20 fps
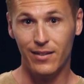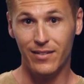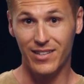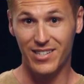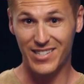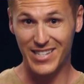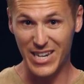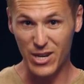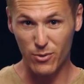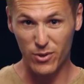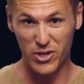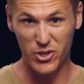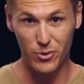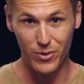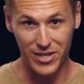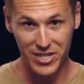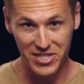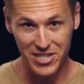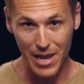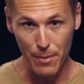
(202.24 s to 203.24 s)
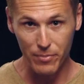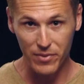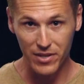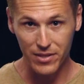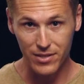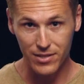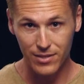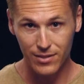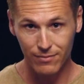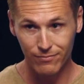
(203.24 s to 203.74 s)
the secret to
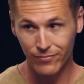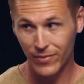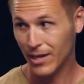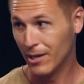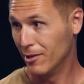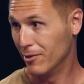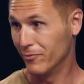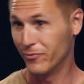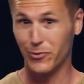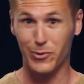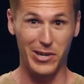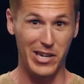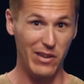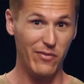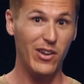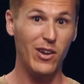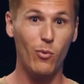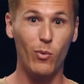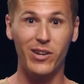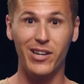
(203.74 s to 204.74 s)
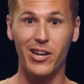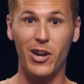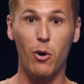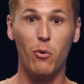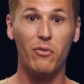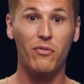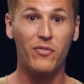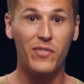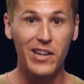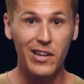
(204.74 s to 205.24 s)
acceptance, forgiving when you
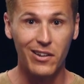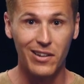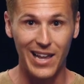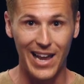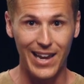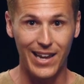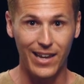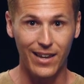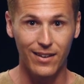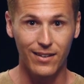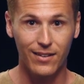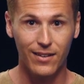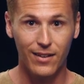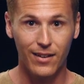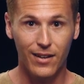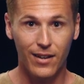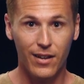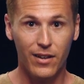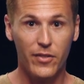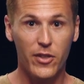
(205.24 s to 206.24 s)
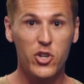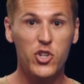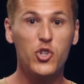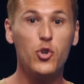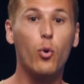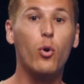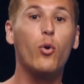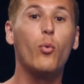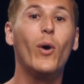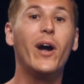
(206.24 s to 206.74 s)
don't feel like it, the
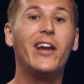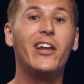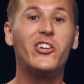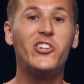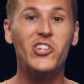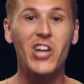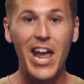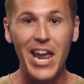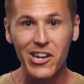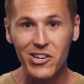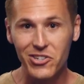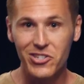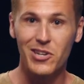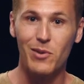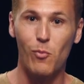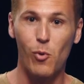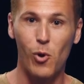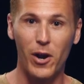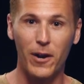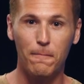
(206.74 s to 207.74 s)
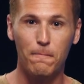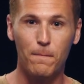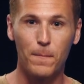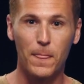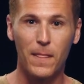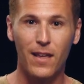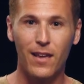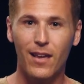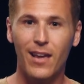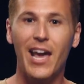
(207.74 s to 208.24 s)
sure way to change someone,
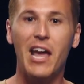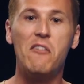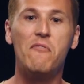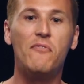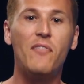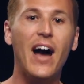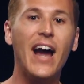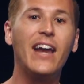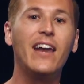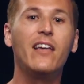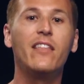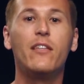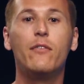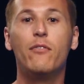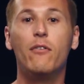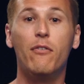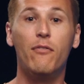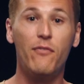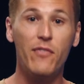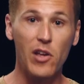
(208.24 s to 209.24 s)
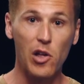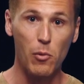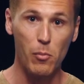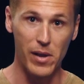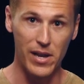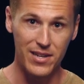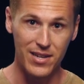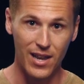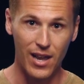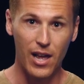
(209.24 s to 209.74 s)
and finding the
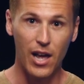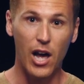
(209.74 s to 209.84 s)
fulfillment